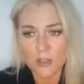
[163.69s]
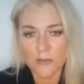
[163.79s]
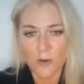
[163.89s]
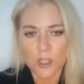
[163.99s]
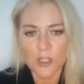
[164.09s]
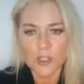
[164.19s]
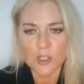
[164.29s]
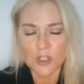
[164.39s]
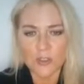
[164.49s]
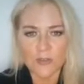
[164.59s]
for you so
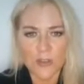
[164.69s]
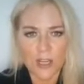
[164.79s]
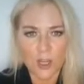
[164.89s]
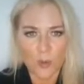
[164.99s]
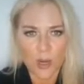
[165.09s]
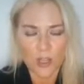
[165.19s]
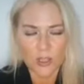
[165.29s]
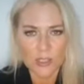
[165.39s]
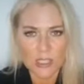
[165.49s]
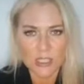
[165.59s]
that you can find out where
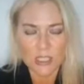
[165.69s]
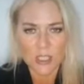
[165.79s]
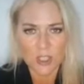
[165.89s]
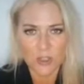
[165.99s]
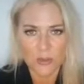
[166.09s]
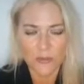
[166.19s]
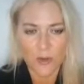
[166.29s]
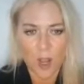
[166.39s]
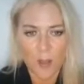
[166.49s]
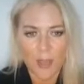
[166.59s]
those statistics are
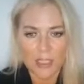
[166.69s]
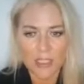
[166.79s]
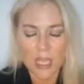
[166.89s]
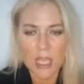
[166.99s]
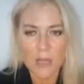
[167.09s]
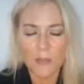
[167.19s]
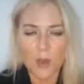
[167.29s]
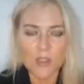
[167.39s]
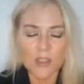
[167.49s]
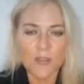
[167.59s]
from, and
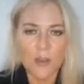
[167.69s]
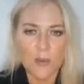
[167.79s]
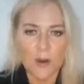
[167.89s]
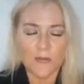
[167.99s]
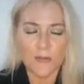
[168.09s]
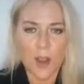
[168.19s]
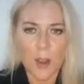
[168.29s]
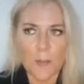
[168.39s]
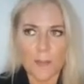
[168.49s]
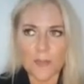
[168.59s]
most of them are
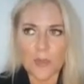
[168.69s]
from